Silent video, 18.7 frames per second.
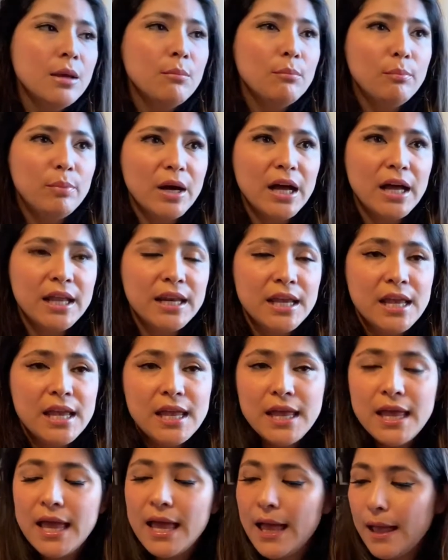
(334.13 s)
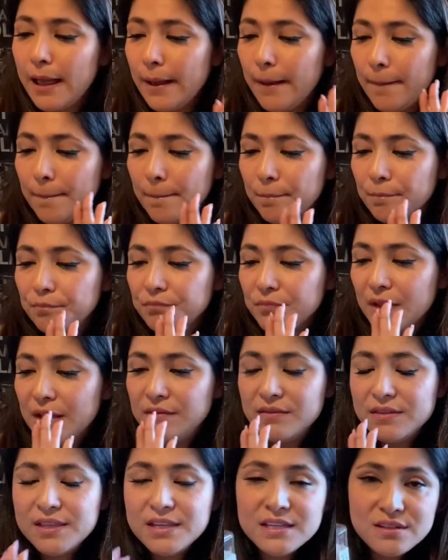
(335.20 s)
But in
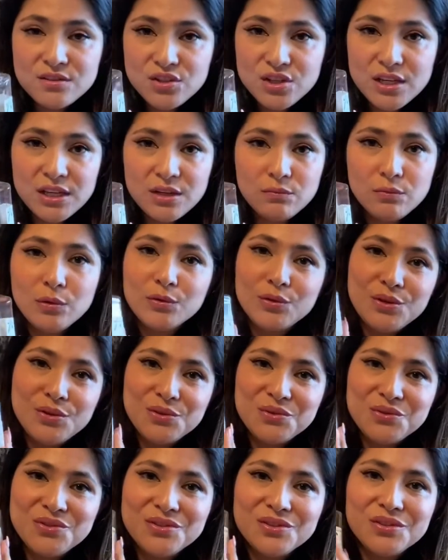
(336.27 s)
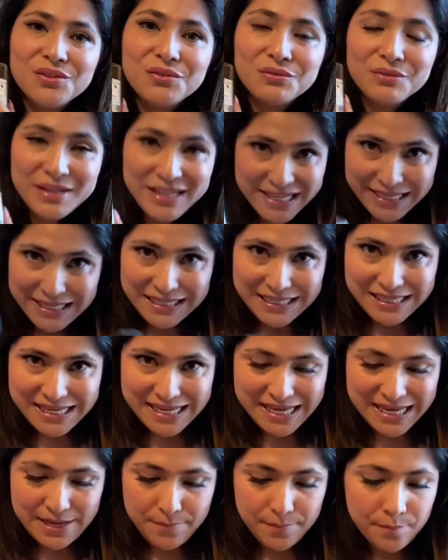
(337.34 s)
this gin we'll use green
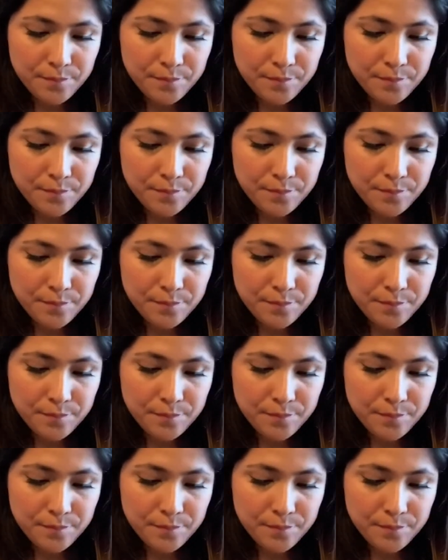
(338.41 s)
tea.